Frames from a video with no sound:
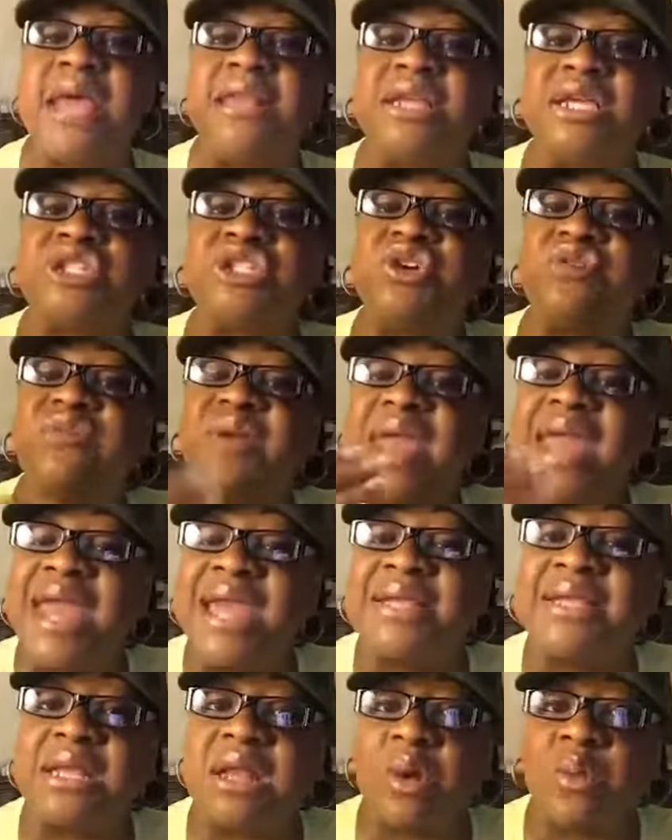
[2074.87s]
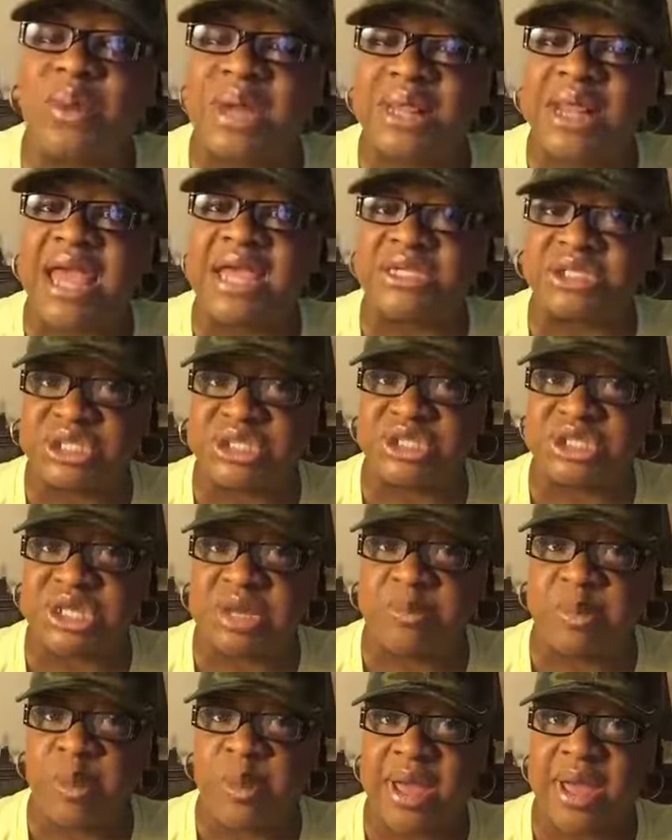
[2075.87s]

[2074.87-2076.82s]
that you've ended a relationship